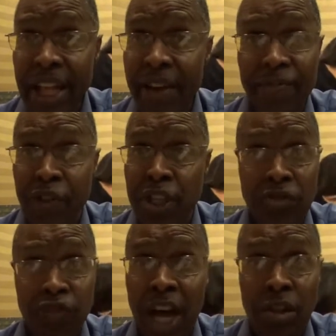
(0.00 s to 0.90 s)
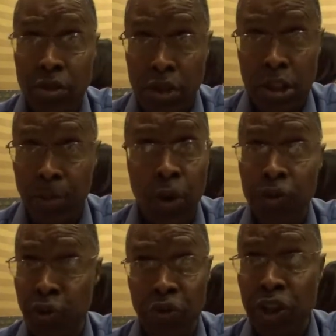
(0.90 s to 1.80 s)
and I've just followed the
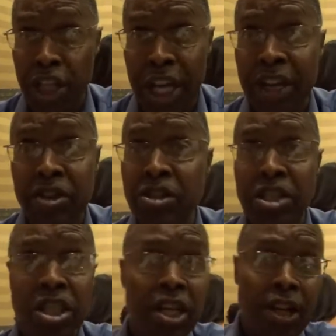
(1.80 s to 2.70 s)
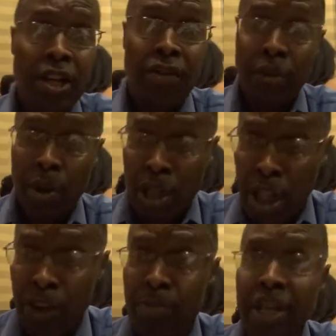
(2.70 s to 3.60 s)
sport through the years. From a
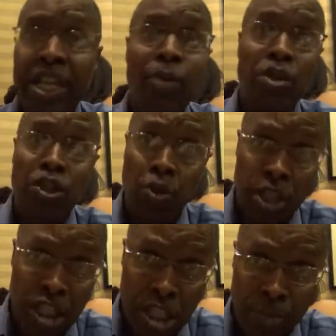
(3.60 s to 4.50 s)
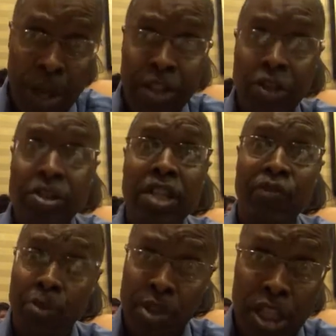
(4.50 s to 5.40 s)
glove man, I went to an inspector, and
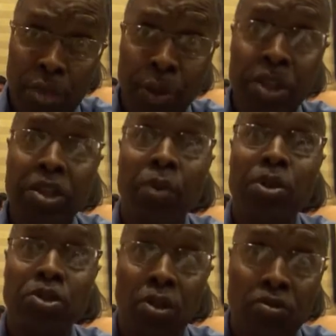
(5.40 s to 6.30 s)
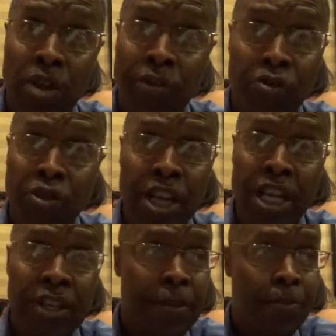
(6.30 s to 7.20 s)
then from an inspector, I went to a
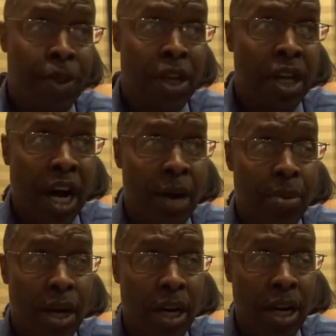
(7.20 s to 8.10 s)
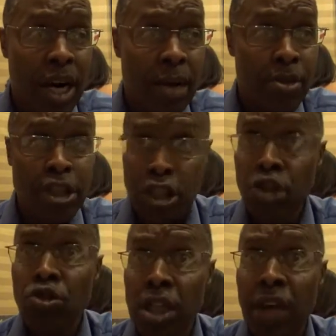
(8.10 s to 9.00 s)
referee. I'm a
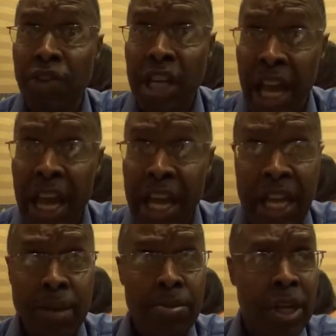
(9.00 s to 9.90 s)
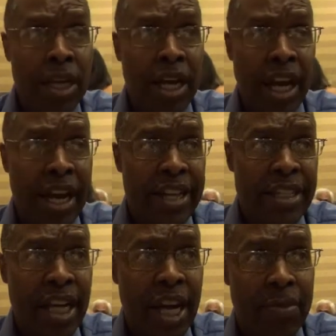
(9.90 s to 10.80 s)
student of the game, and